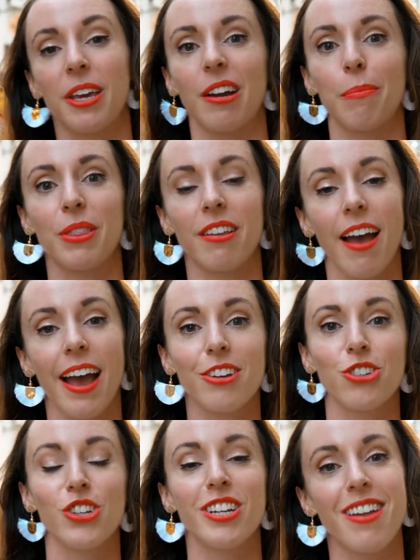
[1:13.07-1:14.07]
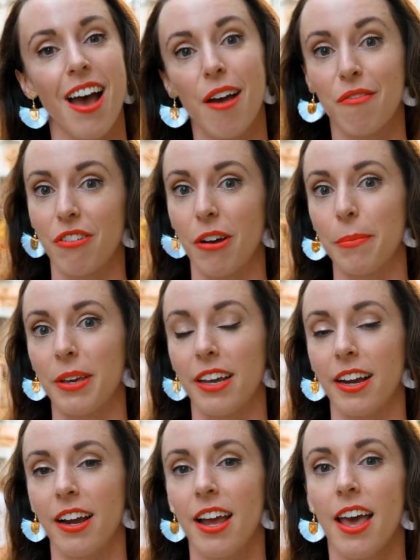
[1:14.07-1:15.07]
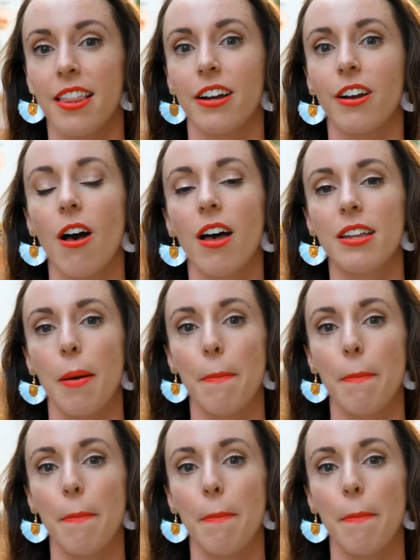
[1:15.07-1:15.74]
here, but they're actually not from here. They're called